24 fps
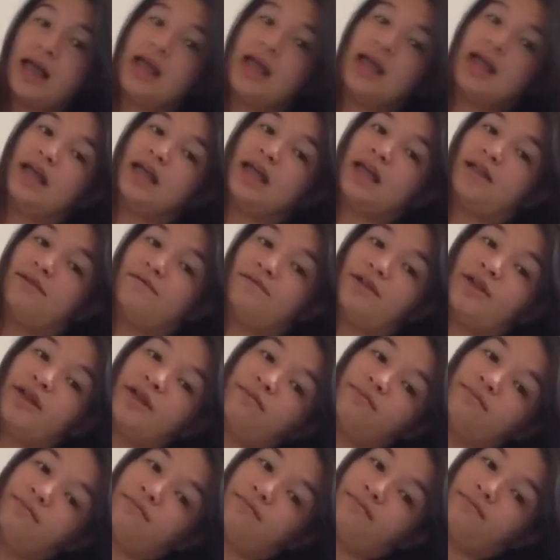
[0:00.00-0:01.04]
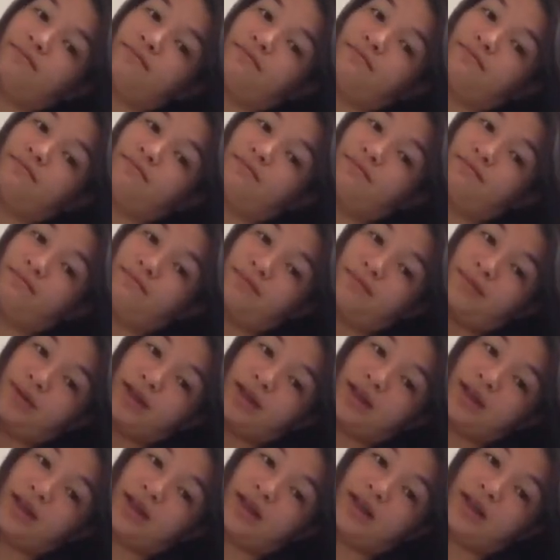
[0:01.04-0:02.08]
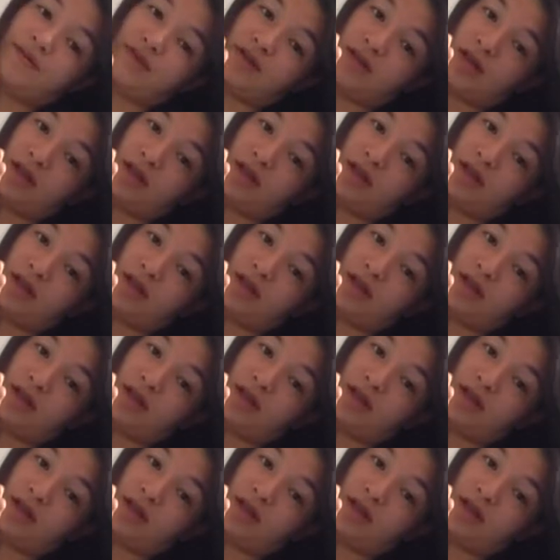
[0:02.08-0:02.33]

And if you didn't, please give it